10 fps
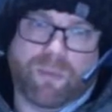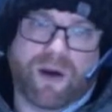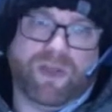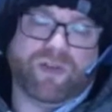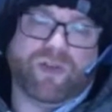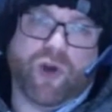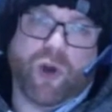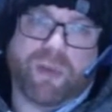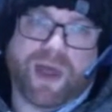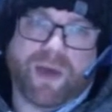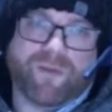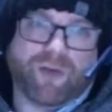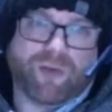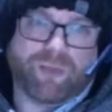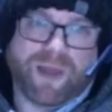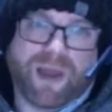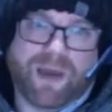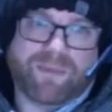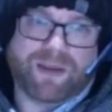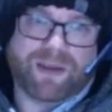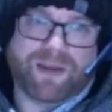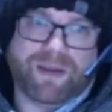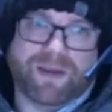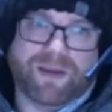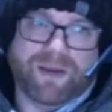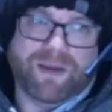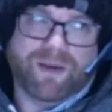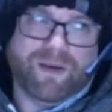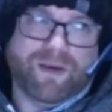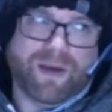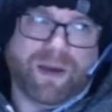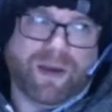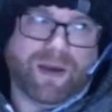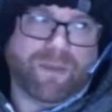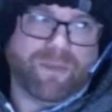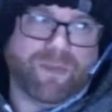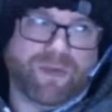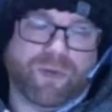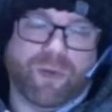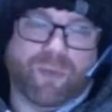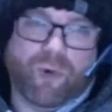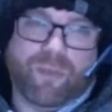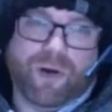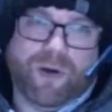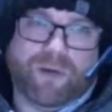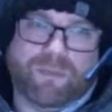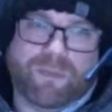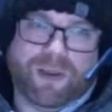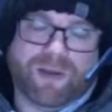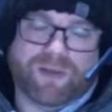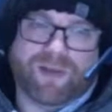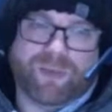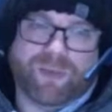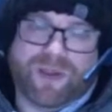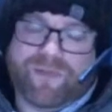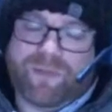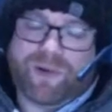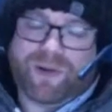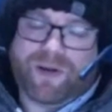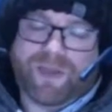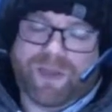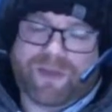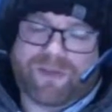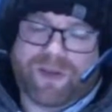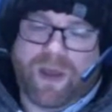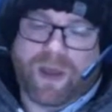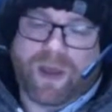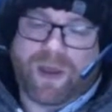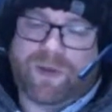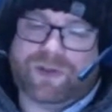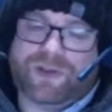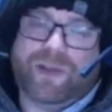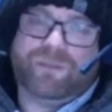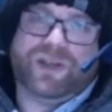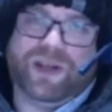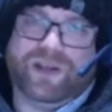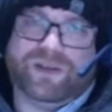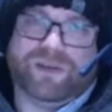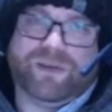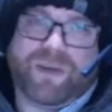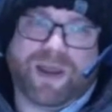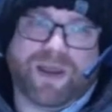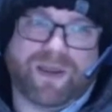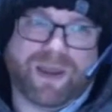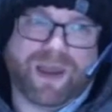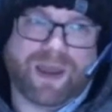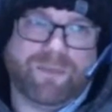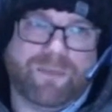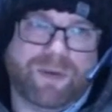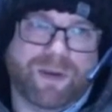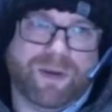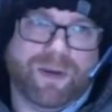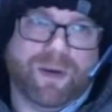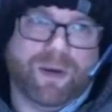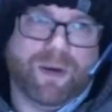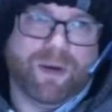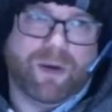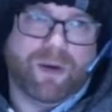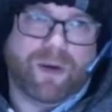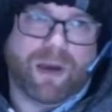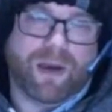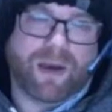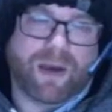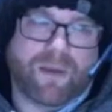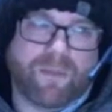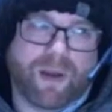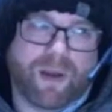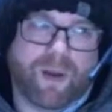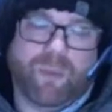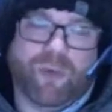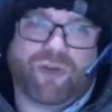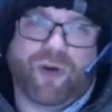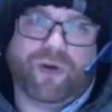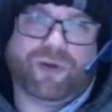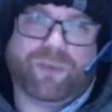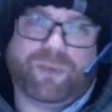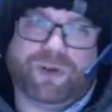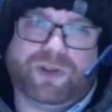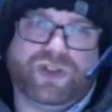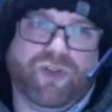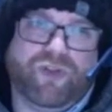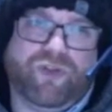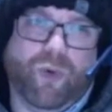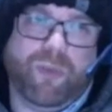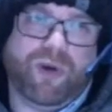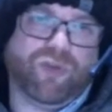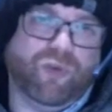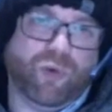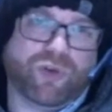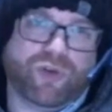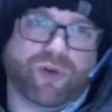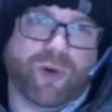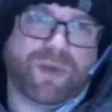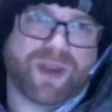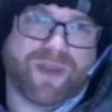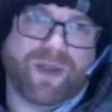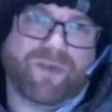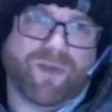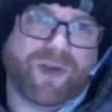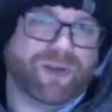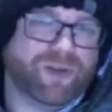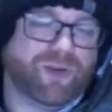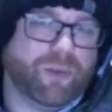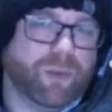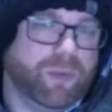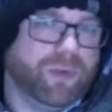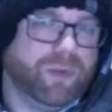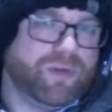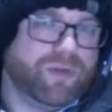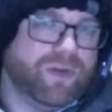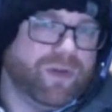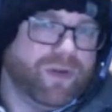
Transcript: whereby there's no player versus player, but yet this new war mode being accessible to everybody, I think, is a huge game changer in making the game a lot more social, because you're almost forced to group together for those extra rewards.